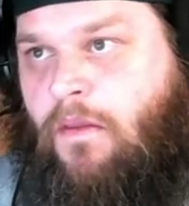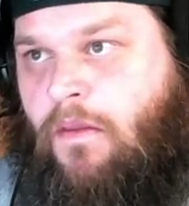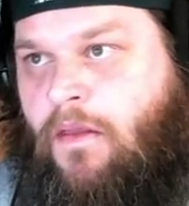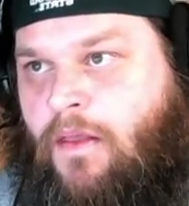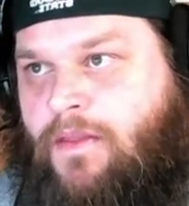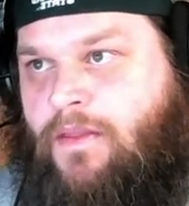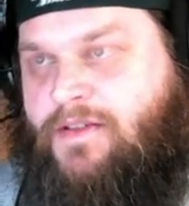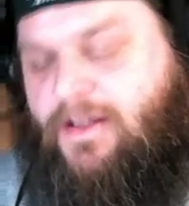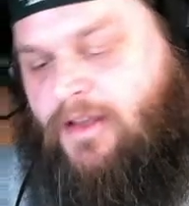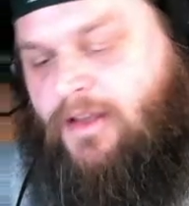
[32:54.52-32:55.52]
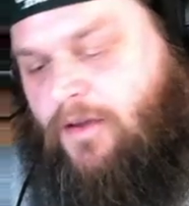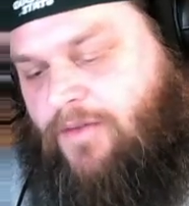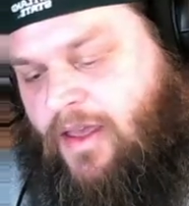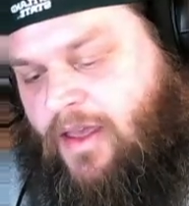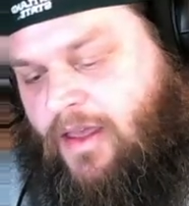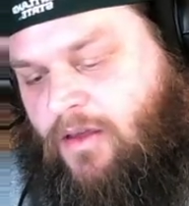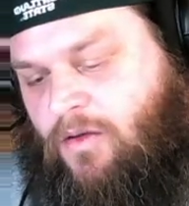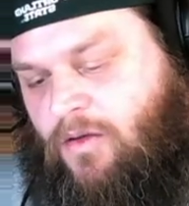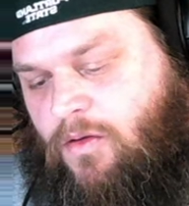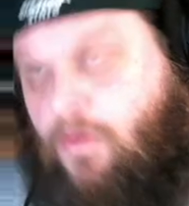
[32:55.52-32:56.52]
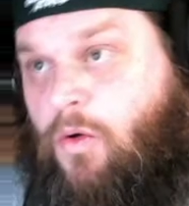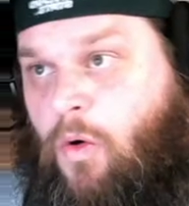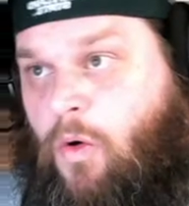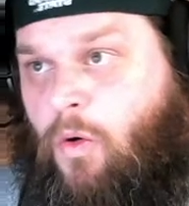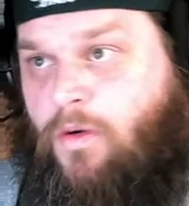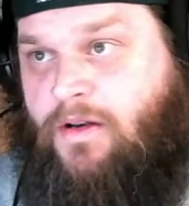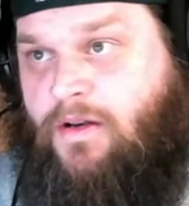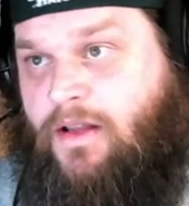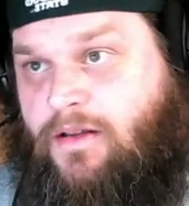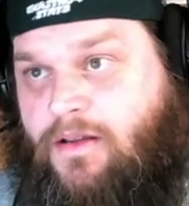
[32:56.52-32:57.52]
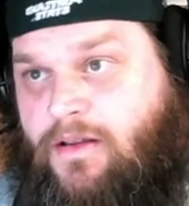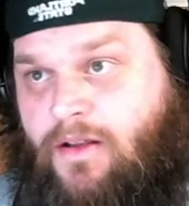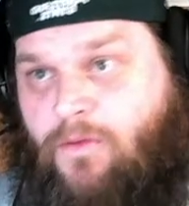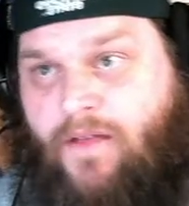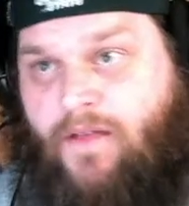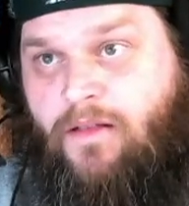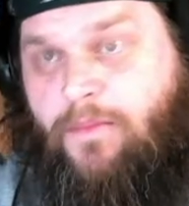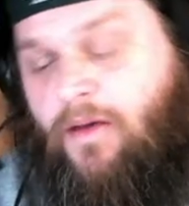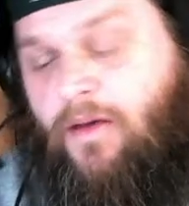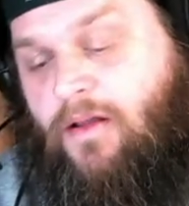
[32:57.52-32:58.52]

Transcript: this idea of a coordinate covalent bond.